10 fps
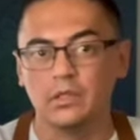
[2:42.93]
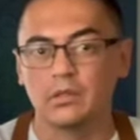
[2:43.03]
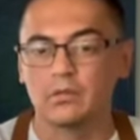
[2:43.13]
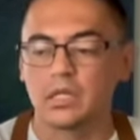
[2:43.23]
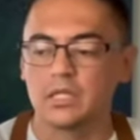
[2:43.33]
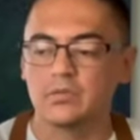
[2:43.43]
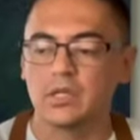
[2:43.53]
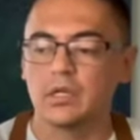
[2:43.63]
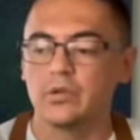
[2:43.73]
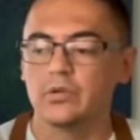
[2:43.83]
In our case, we're
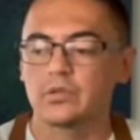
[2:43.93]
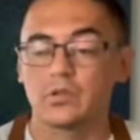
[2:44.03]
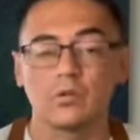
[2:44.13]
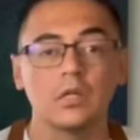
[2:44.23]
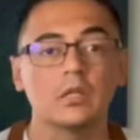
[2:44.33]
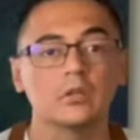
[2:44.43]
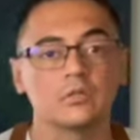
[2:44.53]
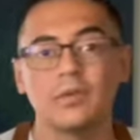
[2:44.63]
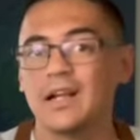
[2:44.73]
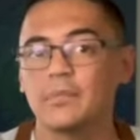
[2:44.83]
gonna use Hornitos
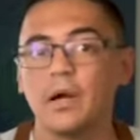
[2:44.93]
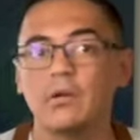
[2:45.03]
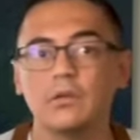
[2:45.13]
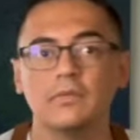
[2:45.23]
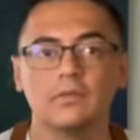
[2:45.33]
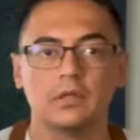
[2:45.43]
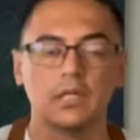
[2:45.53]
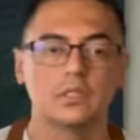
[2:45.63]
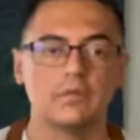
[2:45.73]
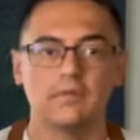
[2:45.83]
Black Barrel for
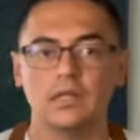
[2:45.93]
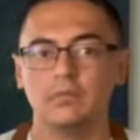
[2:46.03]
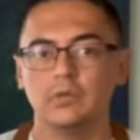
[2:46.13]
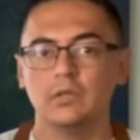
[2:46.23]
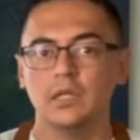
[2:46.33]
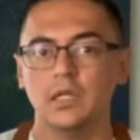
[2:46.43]
extra flavor.